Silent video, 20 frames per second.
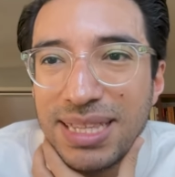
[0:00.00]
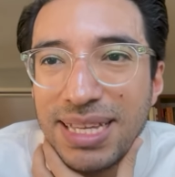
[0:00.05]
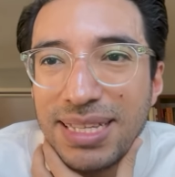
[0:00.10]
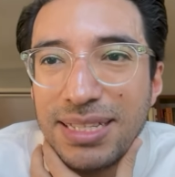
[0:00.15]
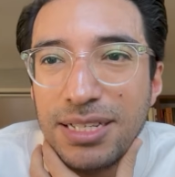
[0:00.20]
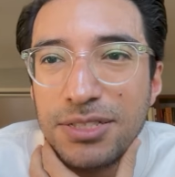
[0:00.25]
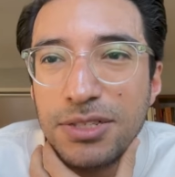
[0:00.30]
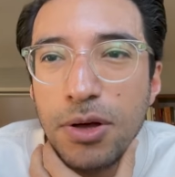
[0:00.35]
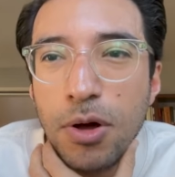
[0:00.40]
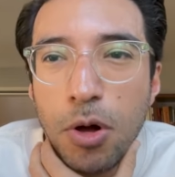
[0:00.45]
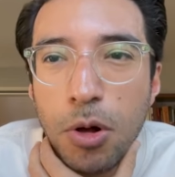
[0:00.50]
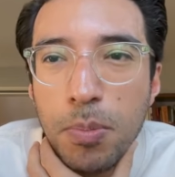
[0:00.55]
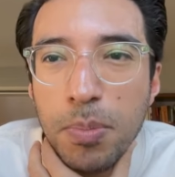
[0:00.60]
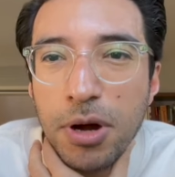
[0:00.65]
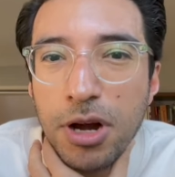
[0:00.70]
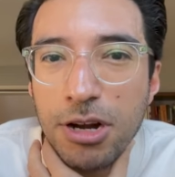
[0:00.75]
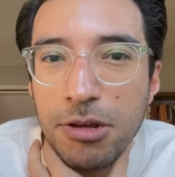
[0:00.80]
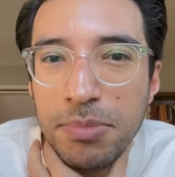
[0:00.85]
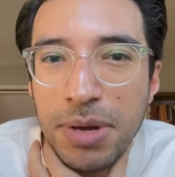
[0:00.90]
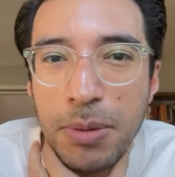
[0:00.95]
Like there's a whole
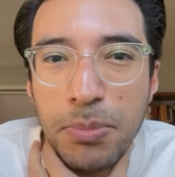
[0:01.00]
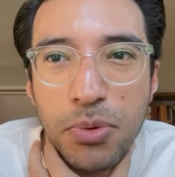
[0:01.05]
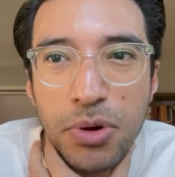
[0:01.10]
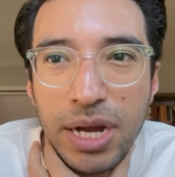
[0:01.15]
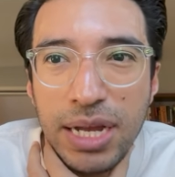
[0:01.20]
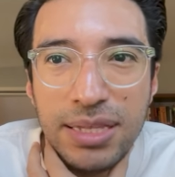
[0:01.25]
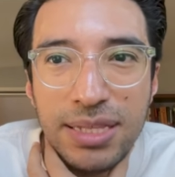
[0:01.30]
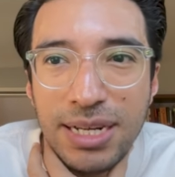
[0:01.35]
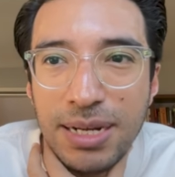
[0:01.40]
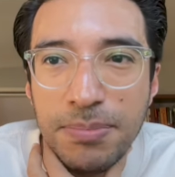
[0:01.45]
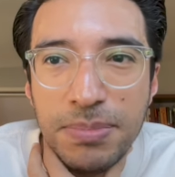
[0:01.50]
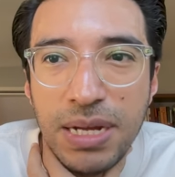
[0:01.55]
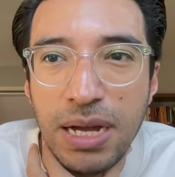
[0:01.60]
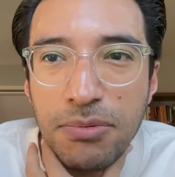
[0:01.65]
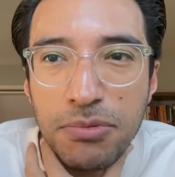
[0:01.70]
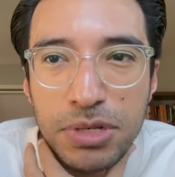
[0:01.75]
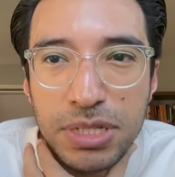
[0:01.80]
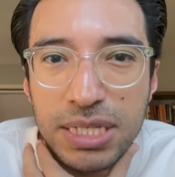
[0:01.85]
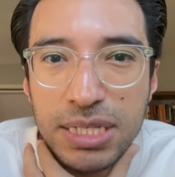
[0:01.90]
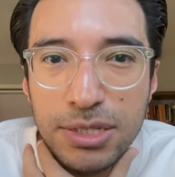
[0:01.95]
part of my brain that I'm not
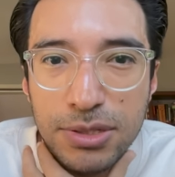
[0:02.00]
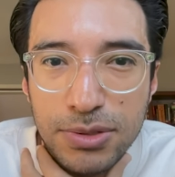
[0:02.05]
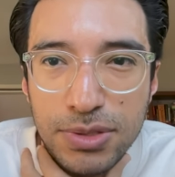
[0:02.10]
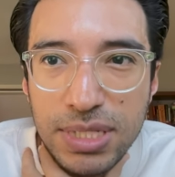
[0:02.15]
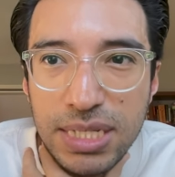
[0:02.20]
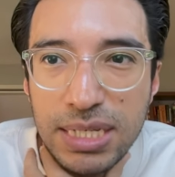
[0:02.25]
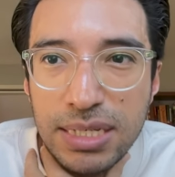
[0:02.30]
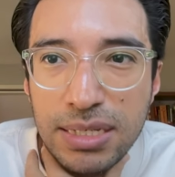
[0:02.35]
really using.